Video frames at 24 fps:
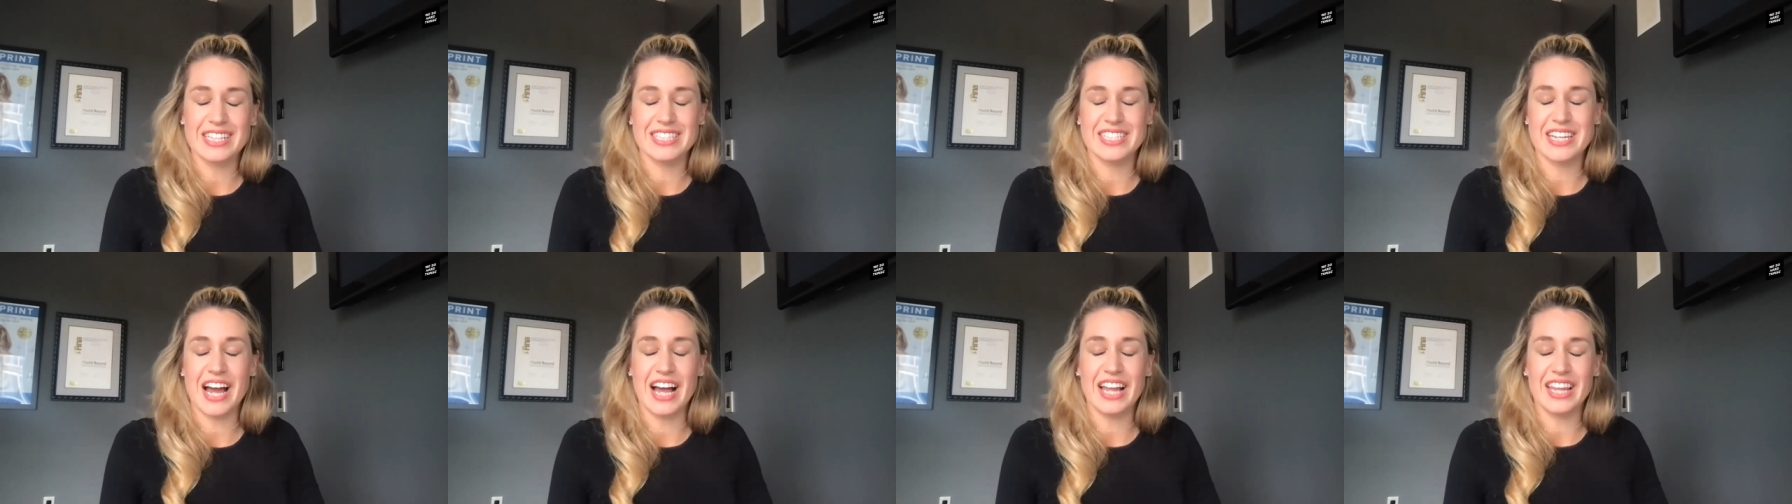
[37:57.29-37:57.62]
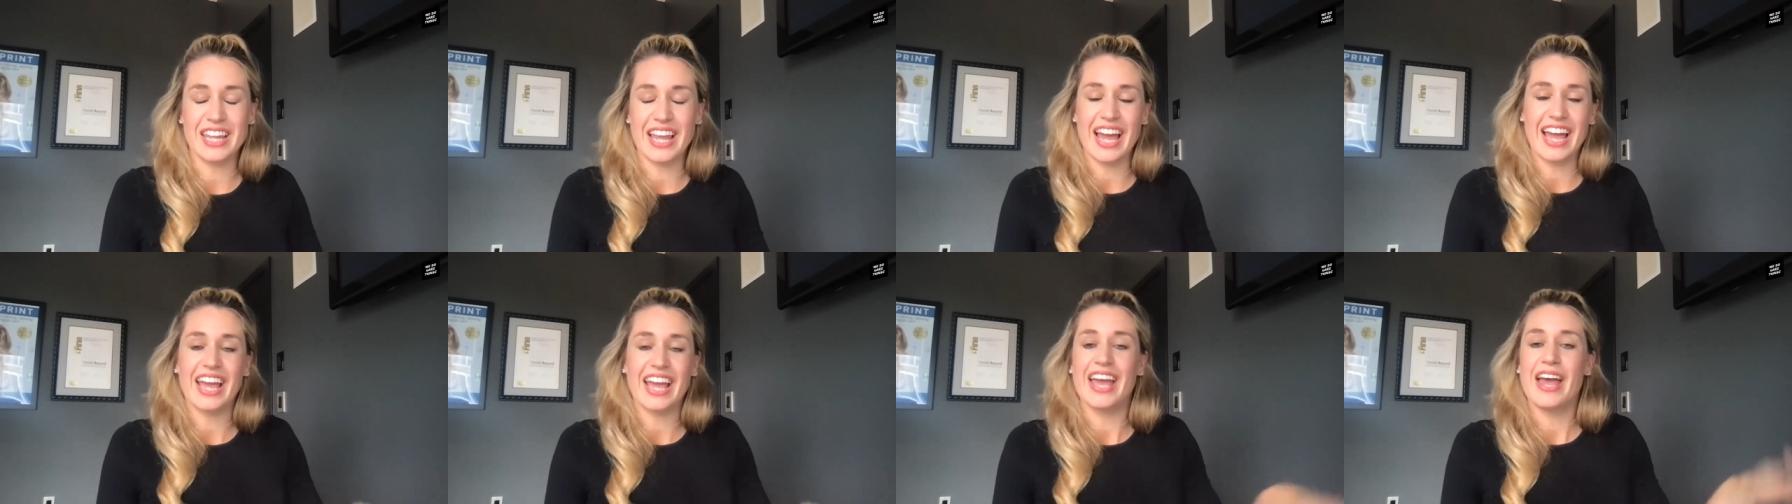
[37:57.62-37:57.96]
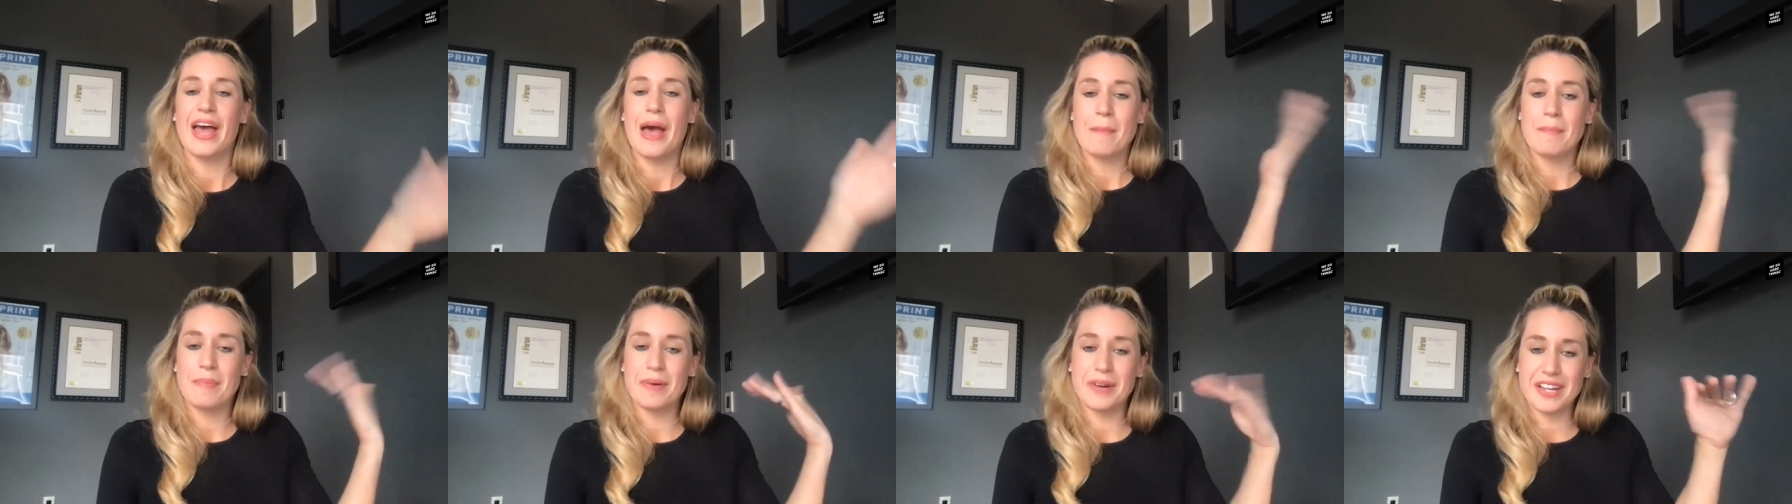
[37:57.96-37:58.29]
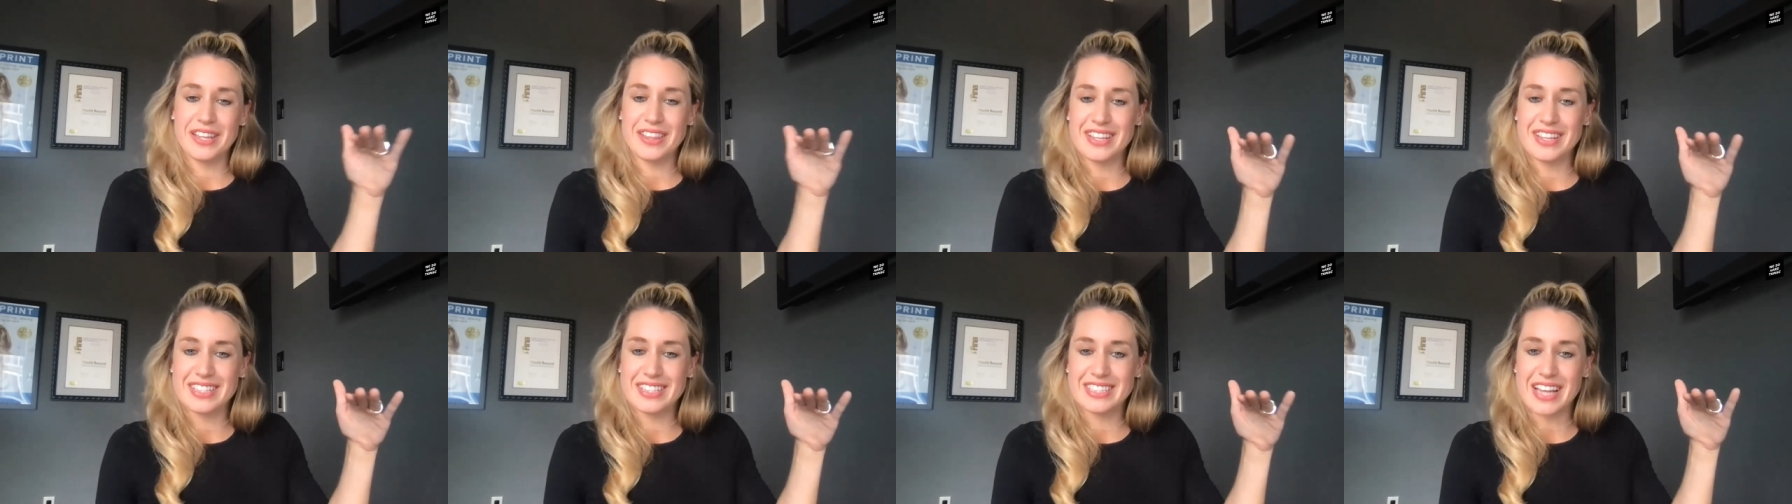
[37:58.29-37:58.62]
It's not like
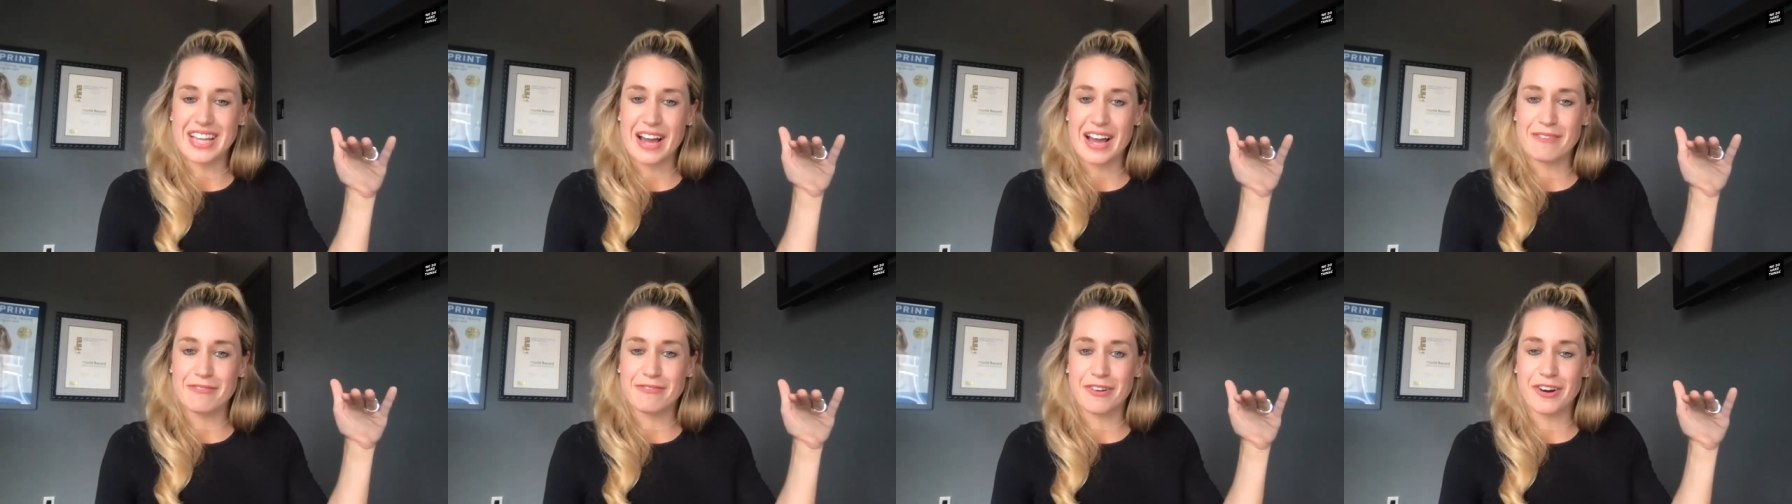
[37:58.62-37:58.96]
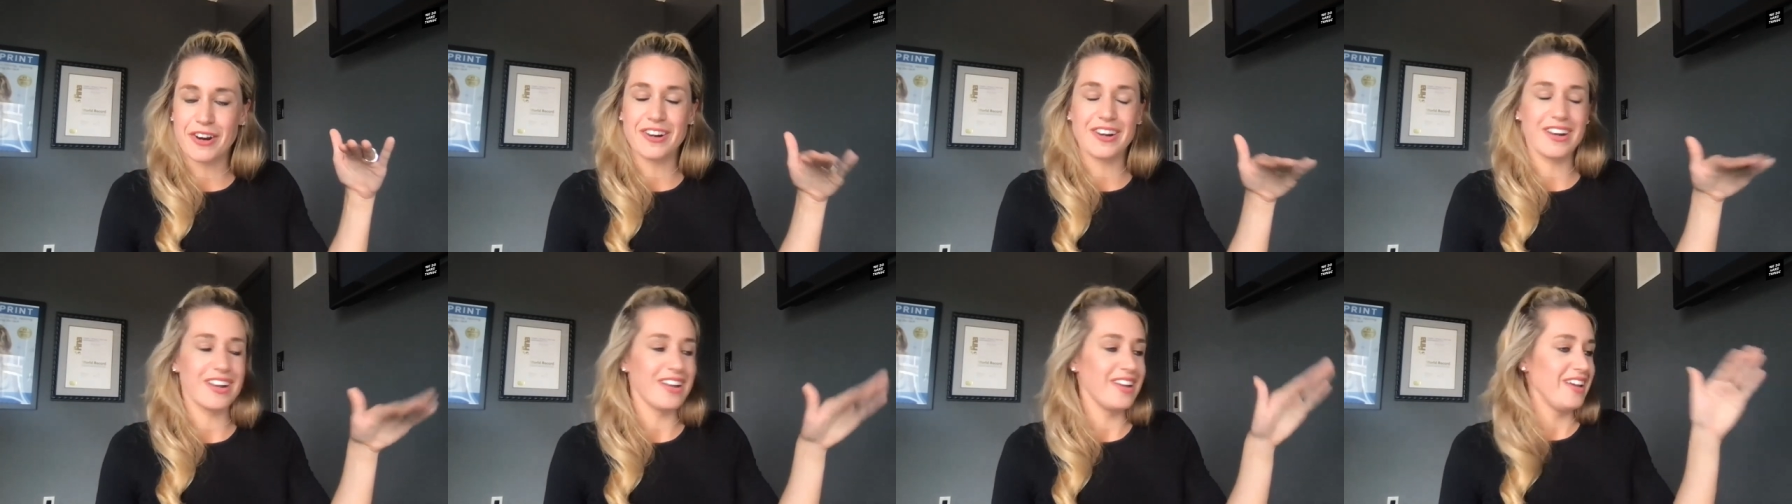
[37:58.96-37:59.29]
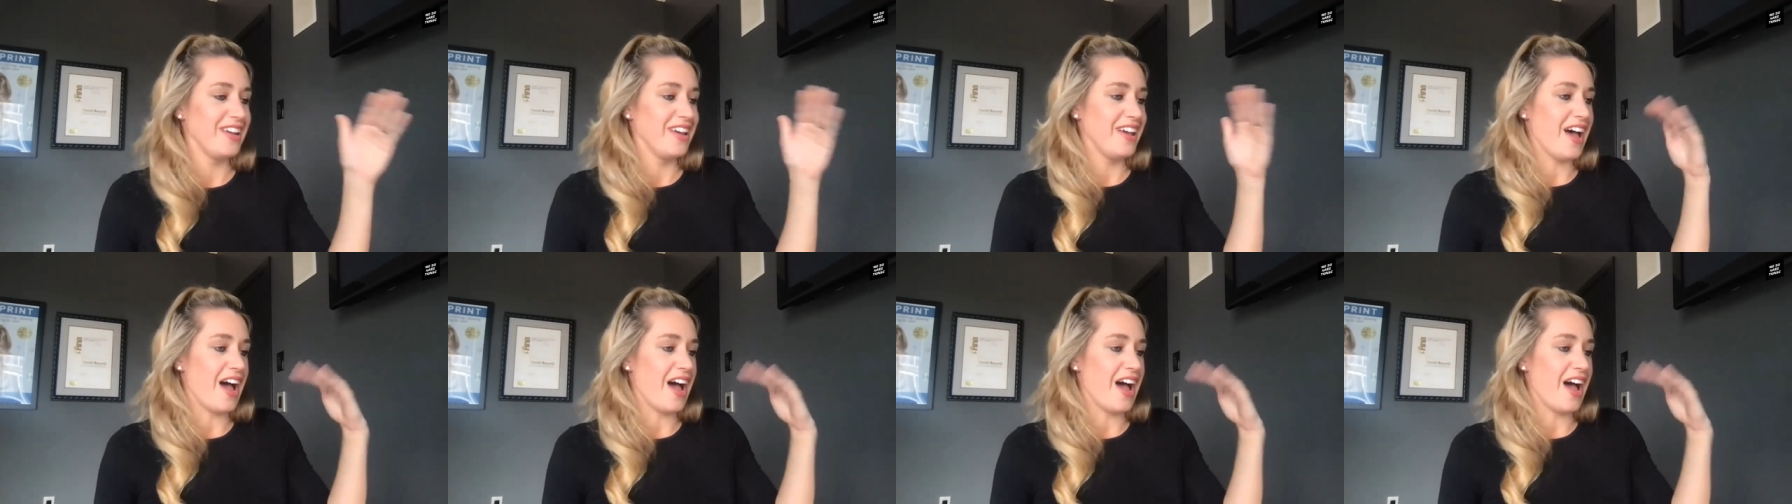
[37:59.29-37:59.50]
put in this effort.